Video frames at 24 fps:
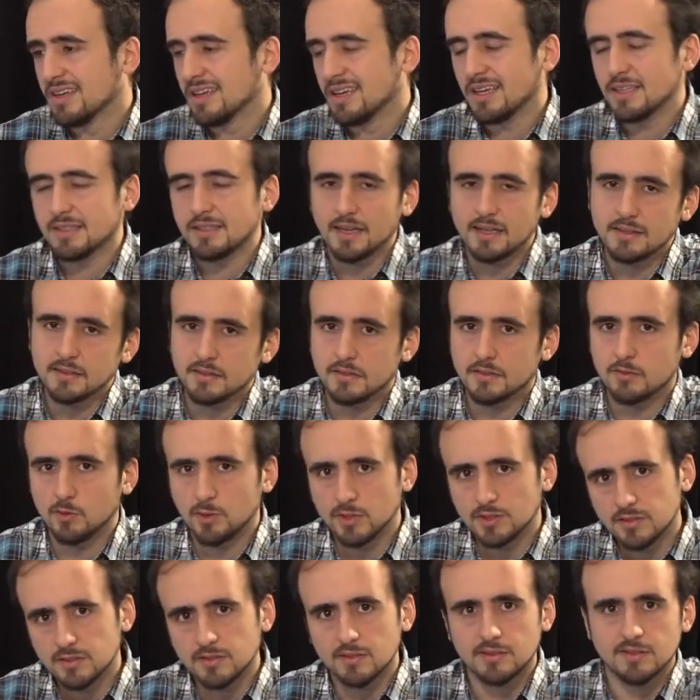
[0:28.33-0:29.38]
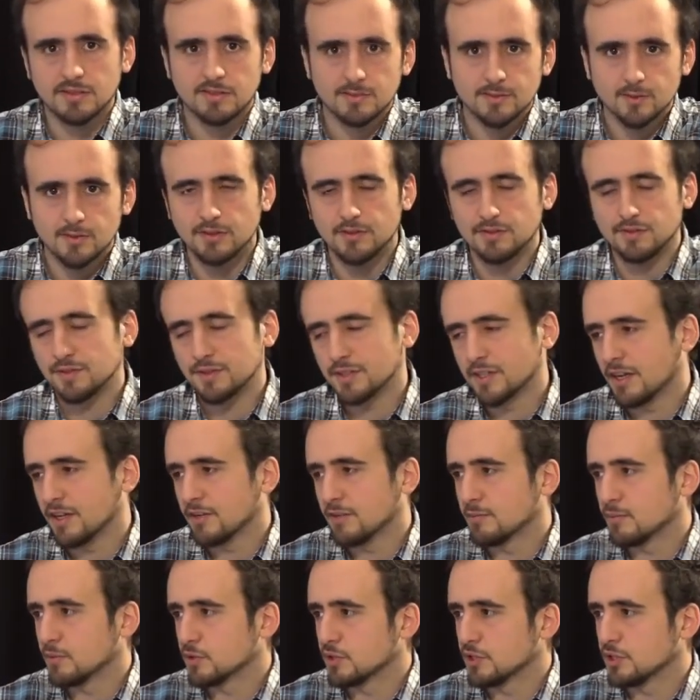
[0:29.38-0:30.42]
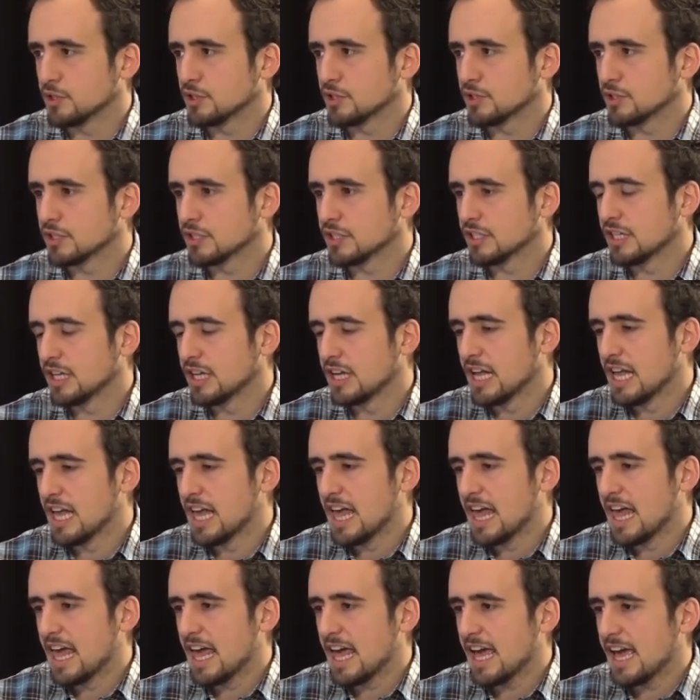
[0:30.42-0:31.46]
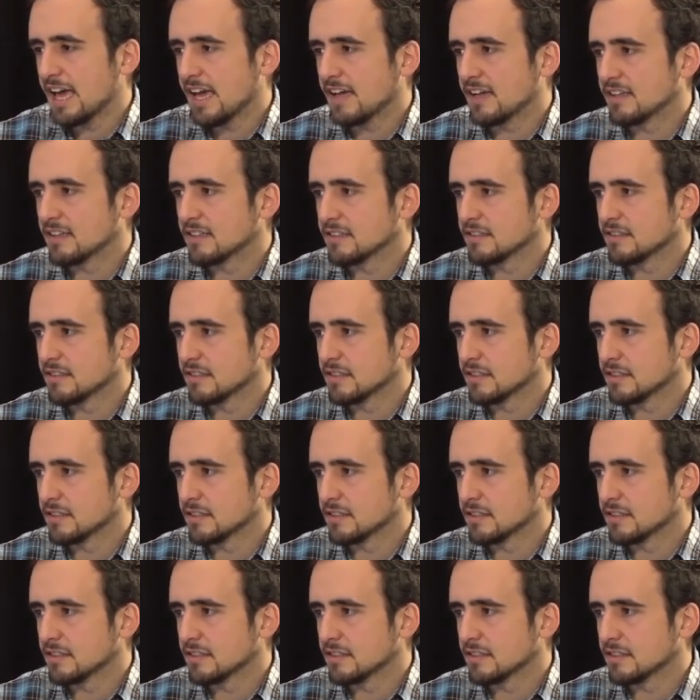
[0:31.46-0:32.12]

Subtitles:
it adds a twist to different kind of positions. And